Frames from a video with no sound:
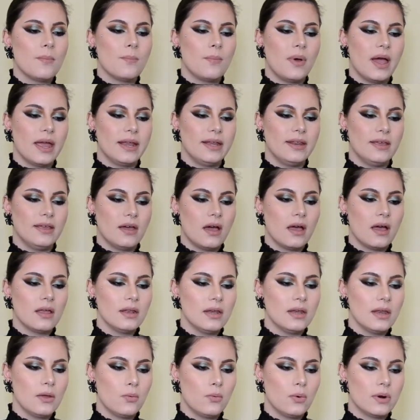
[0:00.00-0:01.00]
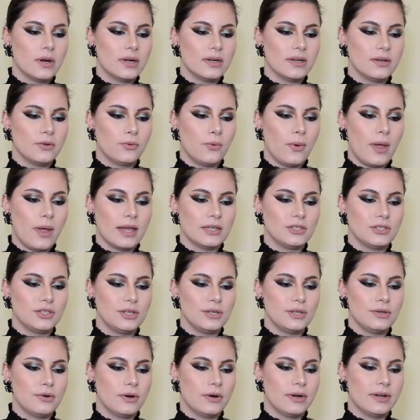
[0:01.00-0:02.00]
by the oddly worded
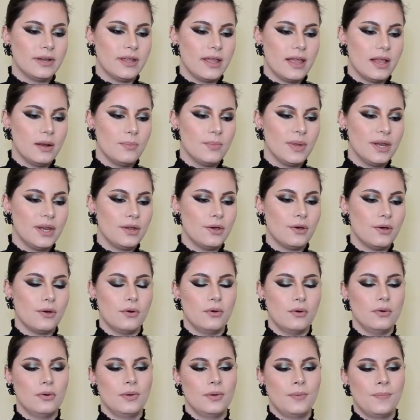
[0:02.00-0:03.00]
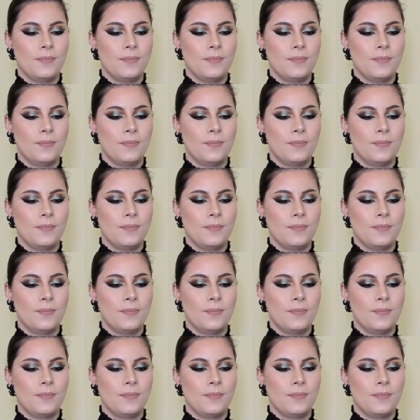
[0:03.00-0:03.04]
question or tell me no.